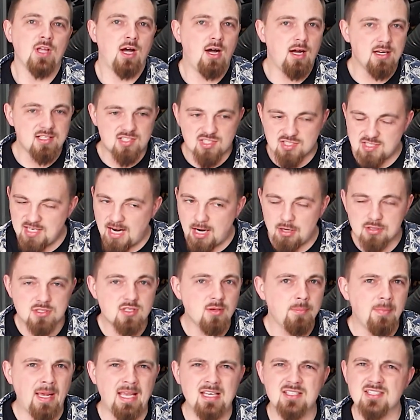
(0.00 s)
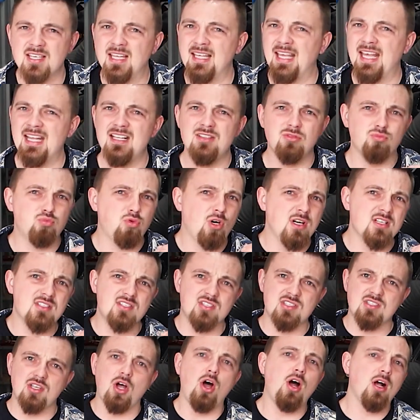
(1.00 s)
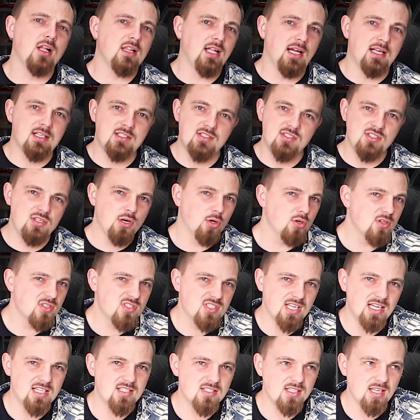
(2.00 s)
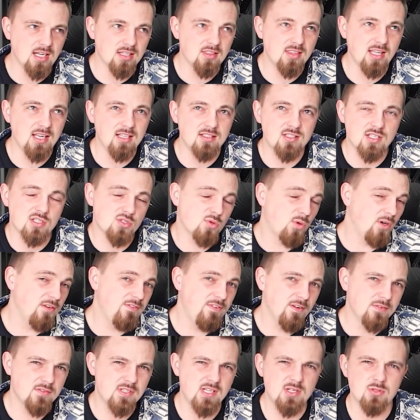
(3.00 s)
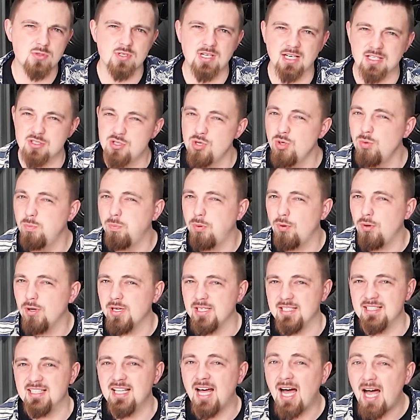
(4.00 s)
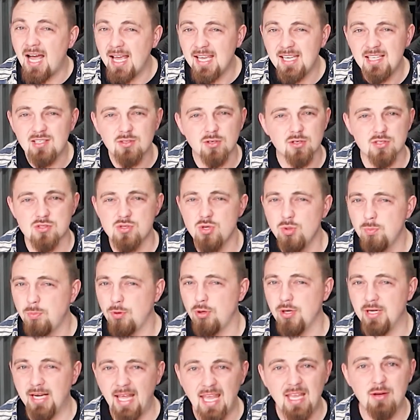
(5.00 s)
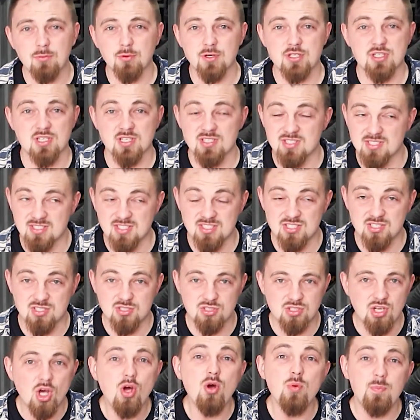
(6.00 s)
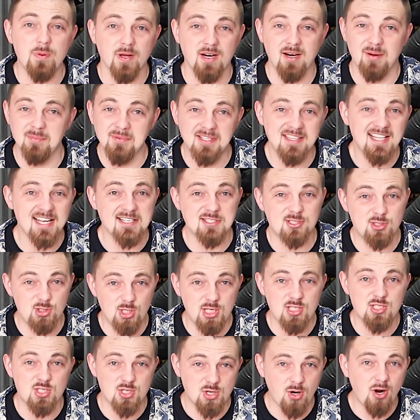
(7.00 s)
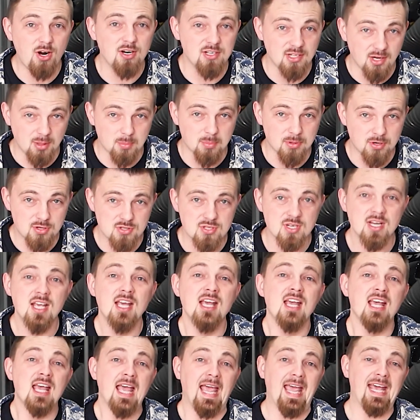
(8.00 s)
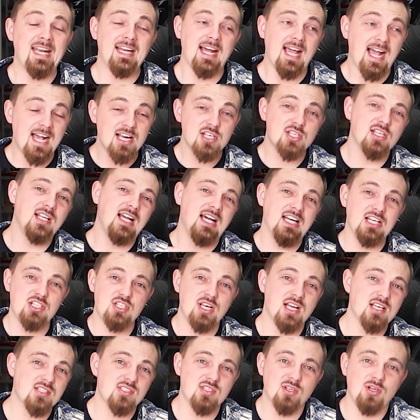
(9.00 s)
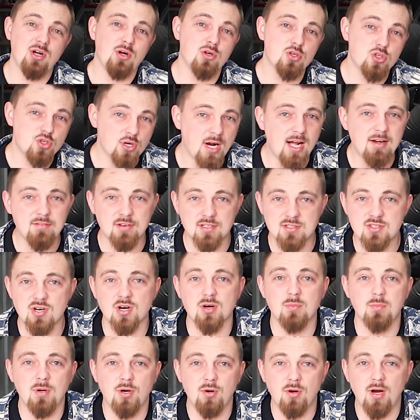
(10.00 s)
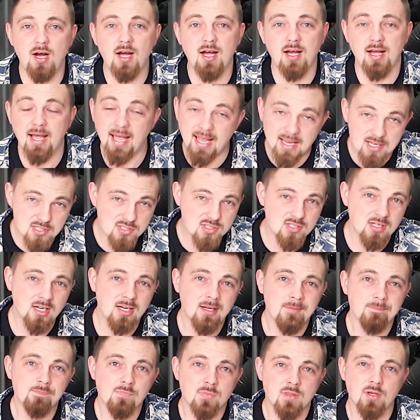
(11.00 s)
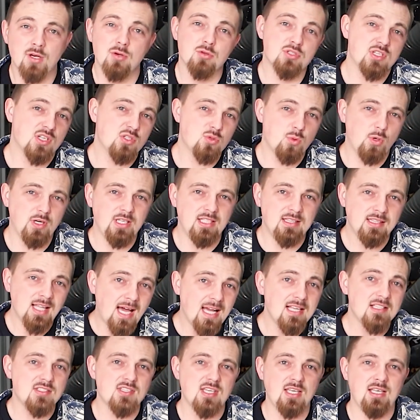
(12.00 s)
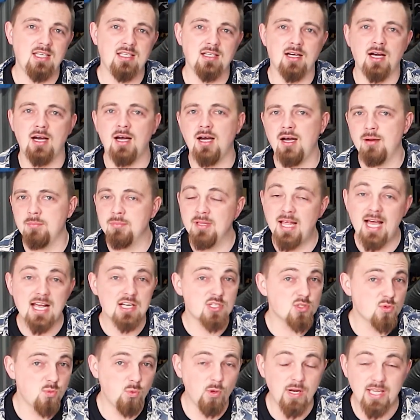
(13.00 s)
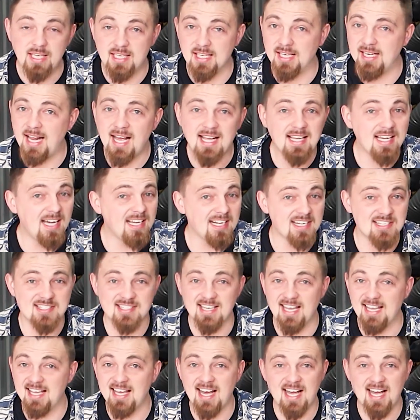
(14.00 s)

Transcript: It sounds amazing. It runs stock like 0 to 60. I think the 2015 was like 2.9 or 2.8, which is stupid. I mean, that's GTR numbers. And I actually got a chance to go drive a Turbo S. It was a 2019 last week, and I gotta say,